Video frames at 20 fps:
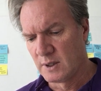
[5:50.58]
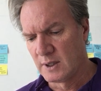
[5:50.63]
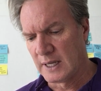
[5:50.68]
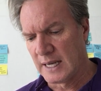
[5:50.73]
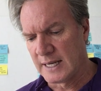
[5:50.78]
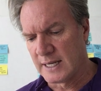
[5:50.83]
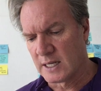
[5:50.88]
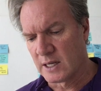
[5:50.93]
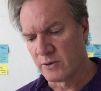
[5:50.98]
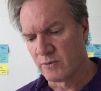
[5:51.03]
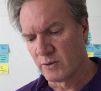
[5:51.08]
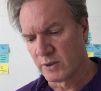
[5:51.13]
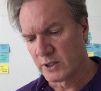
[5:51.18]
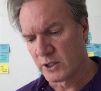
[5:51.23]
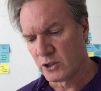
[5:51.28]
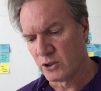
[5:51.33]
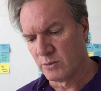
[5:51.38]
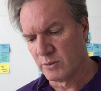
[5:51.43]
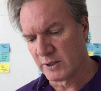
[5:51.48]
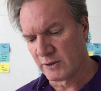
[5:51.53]
800
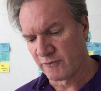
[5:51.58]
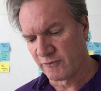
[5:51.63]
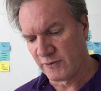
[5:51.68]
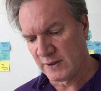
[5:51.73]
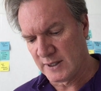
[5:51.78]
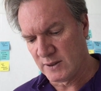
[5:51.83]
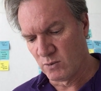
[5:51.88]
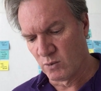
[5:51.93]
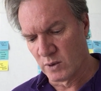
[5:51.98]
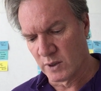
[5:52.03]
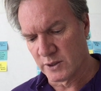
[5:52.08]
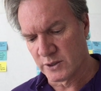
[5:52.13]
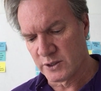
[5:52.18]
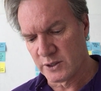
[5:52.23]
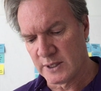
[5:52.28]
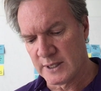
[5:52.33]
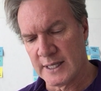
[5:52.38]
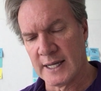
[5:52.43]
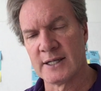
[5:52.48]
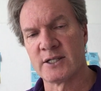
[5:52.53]
cubic feet was
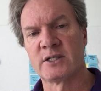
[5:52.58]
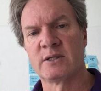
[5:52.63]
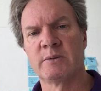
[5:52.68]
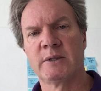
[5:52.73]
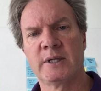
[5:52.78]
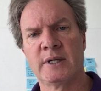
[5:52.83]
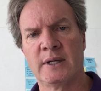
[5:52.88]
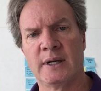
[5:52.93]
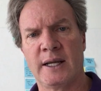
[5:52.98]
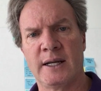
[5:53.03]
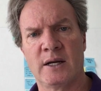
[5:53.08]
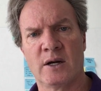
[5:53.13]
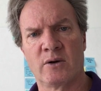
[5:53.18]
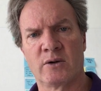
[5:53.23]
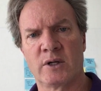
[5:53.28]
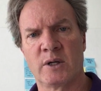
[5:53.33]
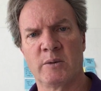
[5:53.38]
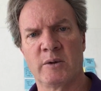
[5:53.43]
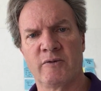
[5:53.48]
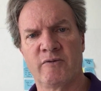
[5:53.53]
the estimate and 800
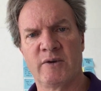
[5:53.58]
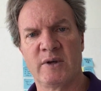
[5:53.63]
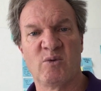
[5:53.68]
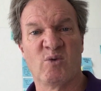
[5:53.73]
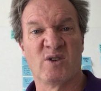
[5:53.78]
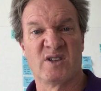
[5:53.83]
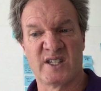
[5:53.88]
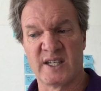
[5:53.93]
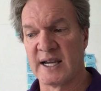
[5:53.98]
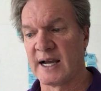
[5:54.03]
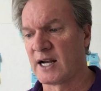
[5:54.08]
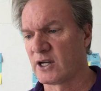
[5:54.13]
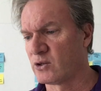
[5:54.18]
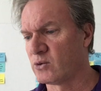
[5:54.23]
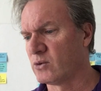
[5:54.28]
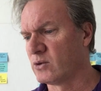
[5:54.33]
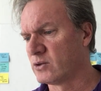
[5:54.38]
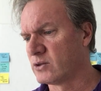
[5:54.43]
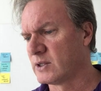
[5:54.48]
cubic feet was the actual.